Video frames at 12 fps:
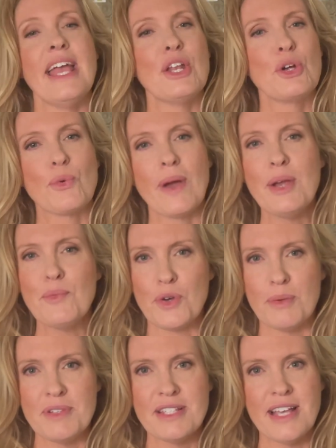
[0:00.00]
In a great
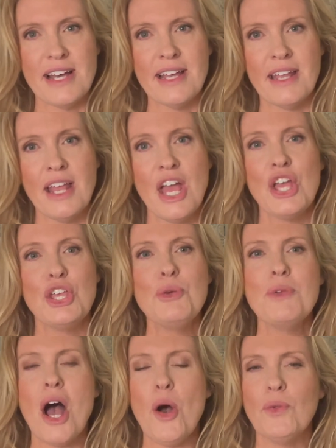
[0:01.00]
room design, you
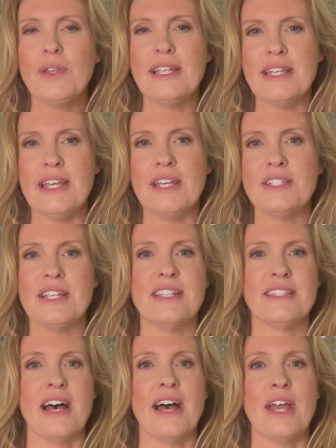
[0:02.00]
not only need to
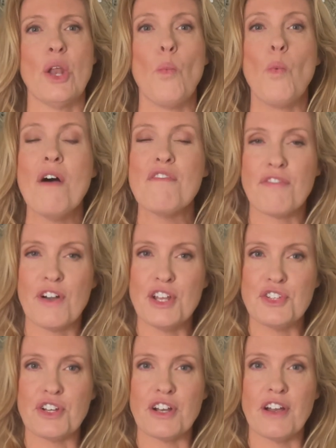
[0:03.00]
decide what
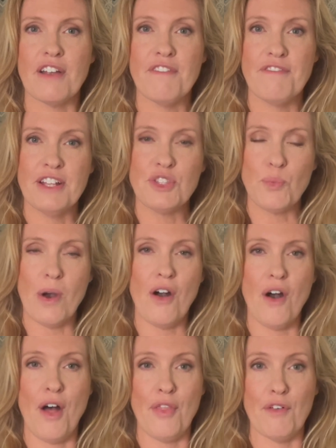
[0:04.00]
furniture fits well
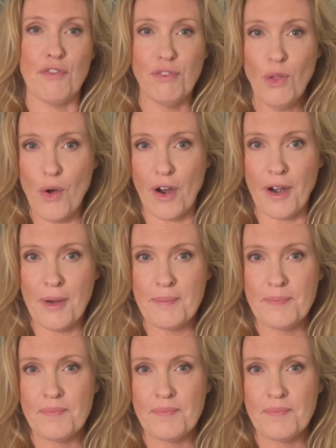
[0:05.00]
on the floor,